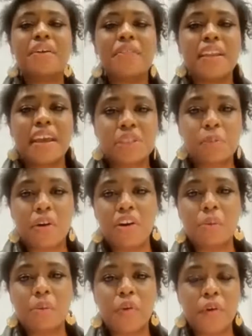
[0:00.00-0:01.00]
The next
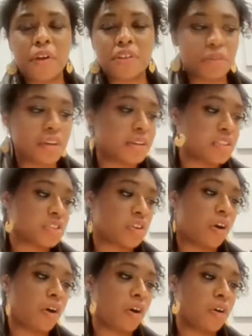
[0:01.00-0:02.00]
poem I'm going to read is
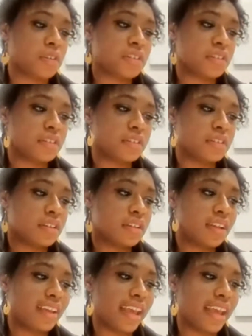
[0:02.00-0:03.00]
called
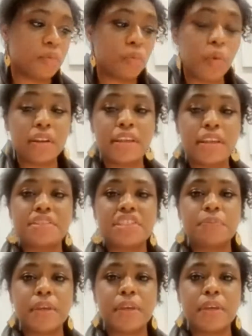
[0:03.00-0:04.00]
"And When He
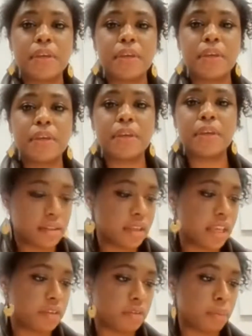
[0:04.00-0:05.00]

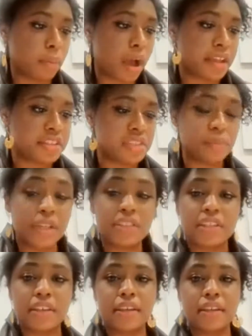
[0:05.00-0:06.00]
Speaks, He Reminds
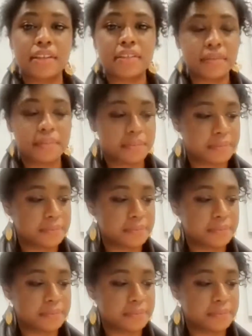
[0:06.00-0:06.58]
Me to Eat."